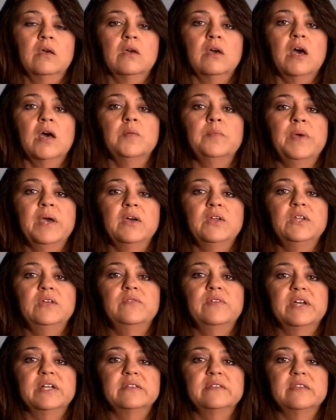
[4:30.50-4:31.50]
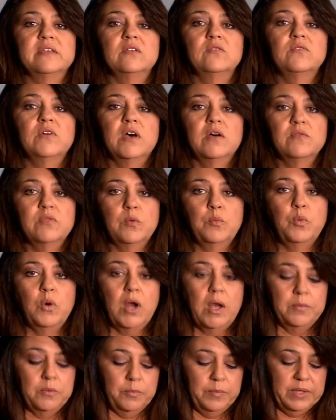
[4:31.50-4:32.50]
Compound events involve the
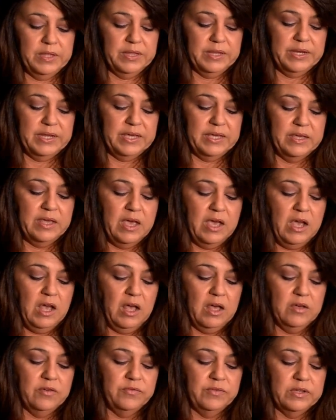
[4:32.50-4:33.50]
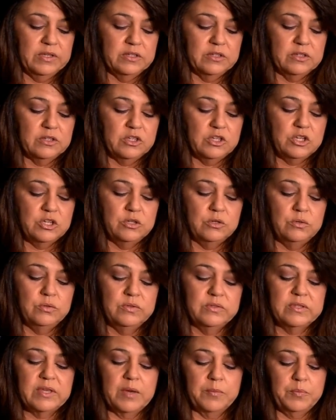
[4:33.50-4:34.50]
probability of 2
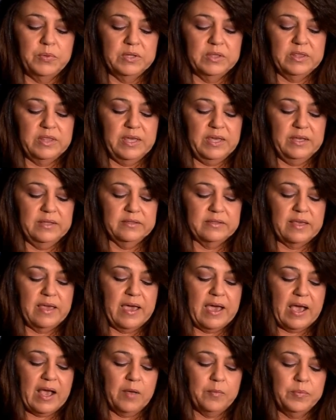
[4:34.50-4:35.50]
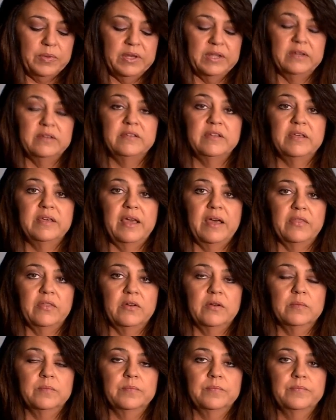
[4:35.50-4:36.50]
separate things happening
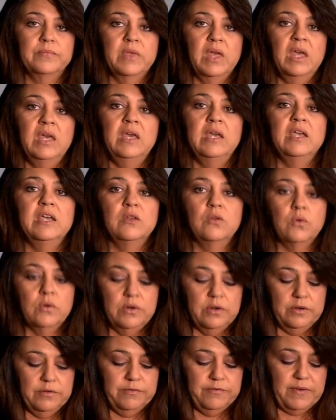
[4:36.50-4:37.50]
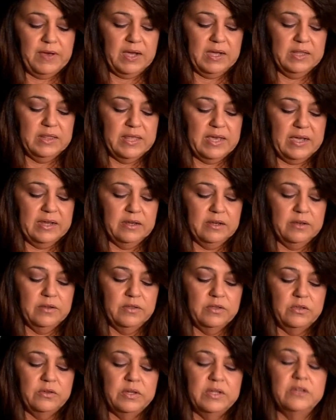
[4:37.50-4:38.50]
together. In order to find that,
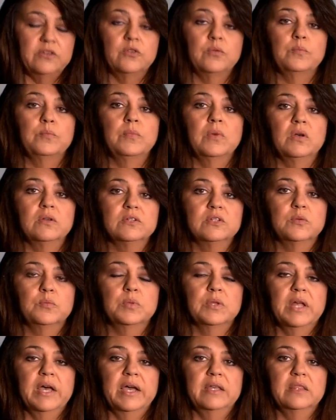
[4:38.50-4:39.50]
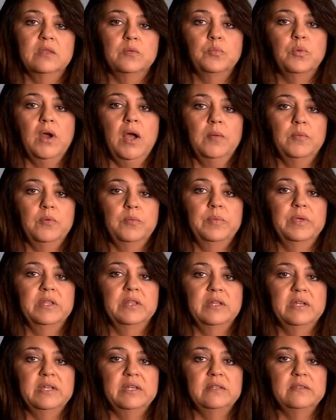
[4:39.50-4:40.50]
you need to multiply the
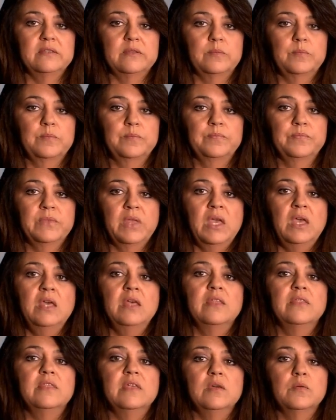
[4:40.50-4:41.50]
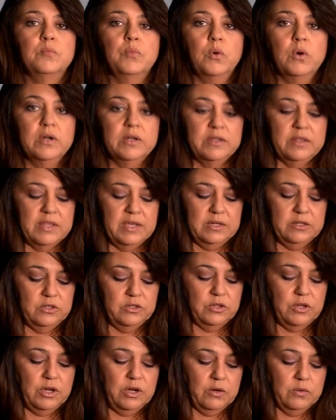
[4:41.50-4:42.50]
probabilities. The important thing
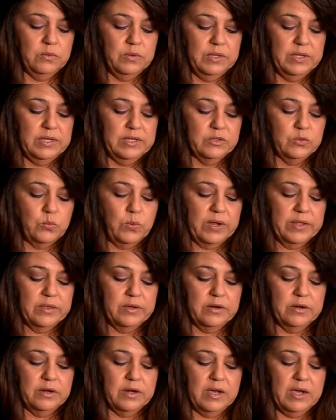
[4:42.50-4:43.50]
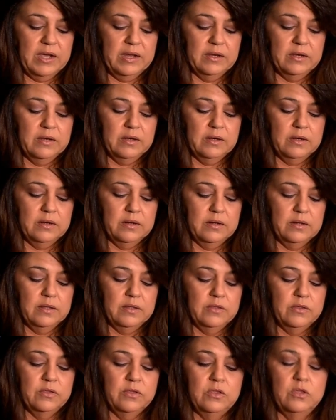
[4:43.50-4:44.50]
to know is whether or not
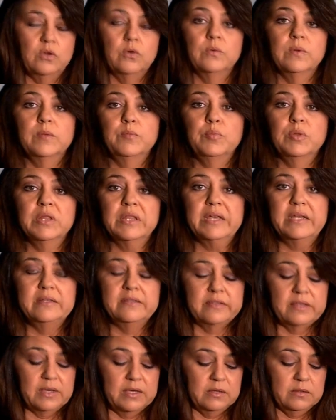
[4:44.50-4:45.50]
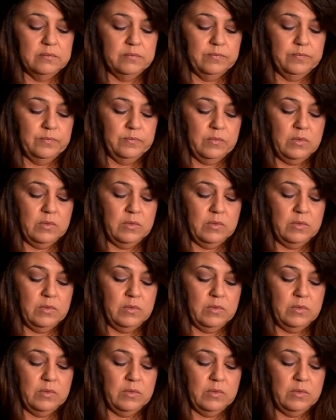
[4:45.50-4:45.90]
you're replacing